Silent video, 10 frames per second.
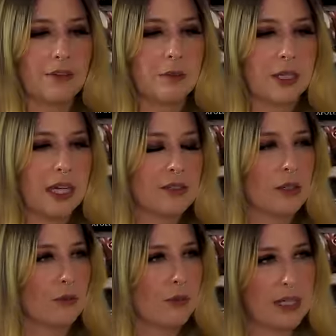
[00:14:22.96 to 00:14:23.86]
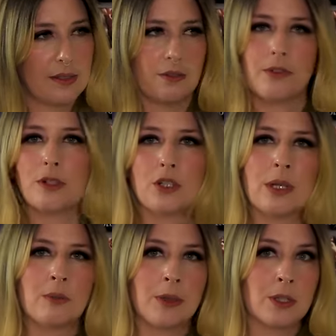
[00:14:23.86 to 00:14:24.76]
everybody has their reason for
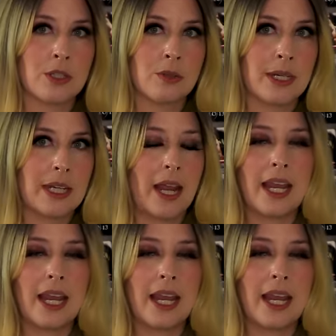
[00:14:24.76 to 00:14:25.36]
doing what they're doing.